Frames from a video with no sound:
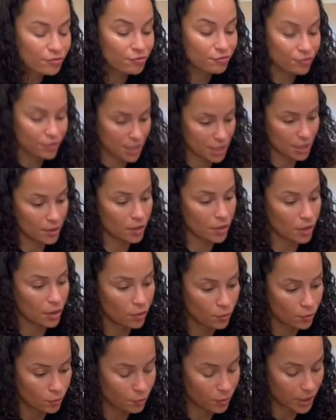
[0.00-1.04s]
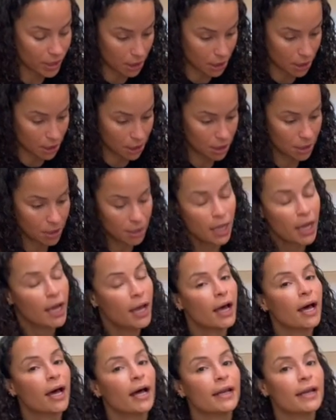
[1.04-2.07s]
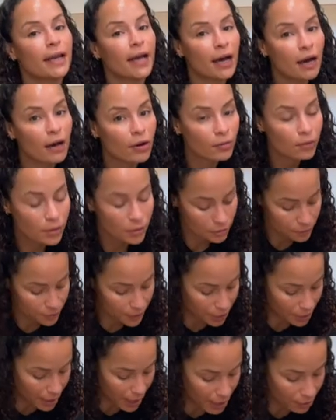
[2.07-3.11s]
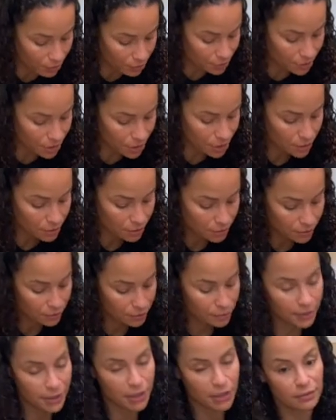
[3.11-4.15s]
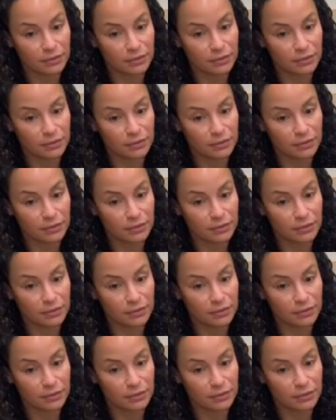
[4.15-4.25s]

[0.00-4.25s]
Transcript: freaking week. And now we are out. We are